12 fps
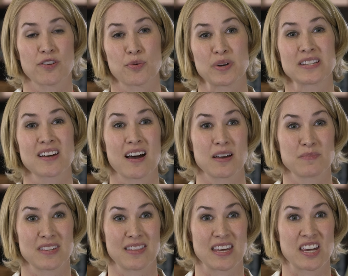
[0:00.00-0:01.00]
three
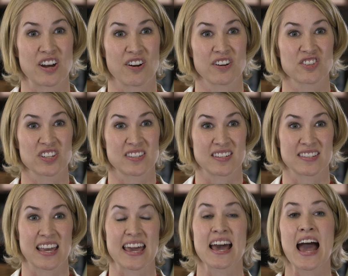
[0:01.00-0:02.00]
times in the year just to
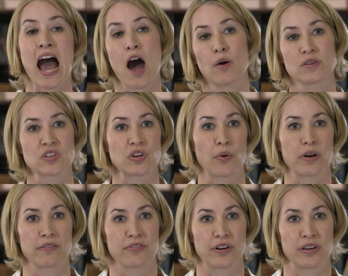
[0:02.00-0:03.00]
say, how is it
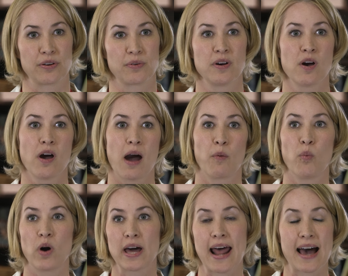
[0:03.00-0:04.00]
going for you?
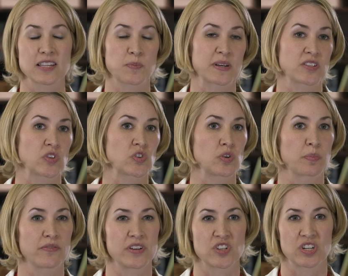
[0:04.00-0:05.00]
What aspects of
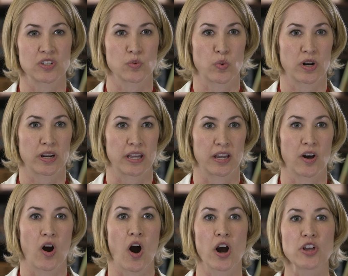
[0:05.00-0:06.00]
supervision is working?
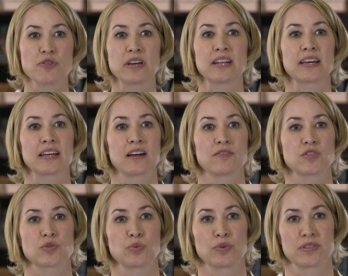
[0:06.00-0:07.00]
Are you getting enough
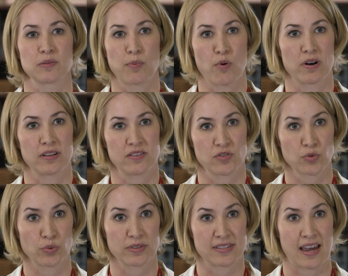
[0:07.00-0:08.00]
school support at the
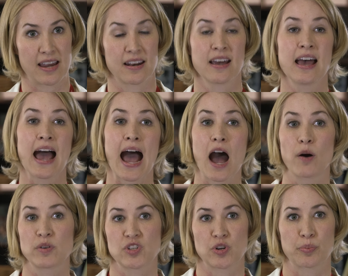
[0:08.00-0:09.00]
school site?
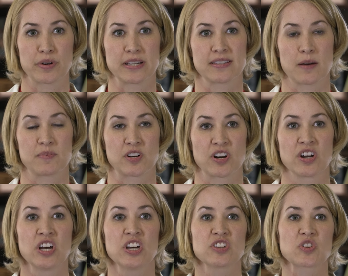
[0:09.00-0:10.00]
How is your preceptor?
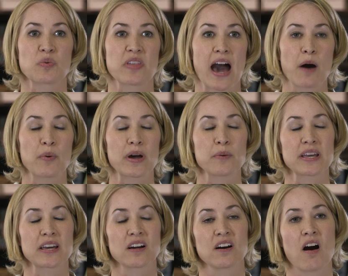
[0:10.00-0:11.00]
So that way we
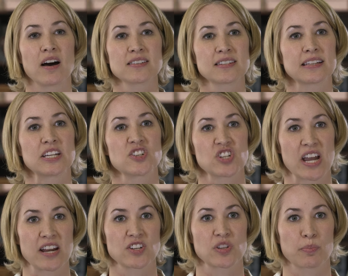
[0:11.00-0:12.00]
can constantly
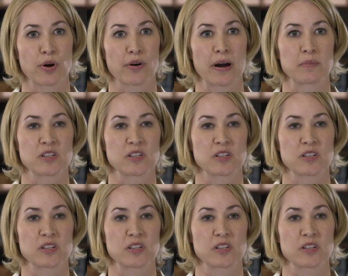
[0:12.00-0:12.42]
change the program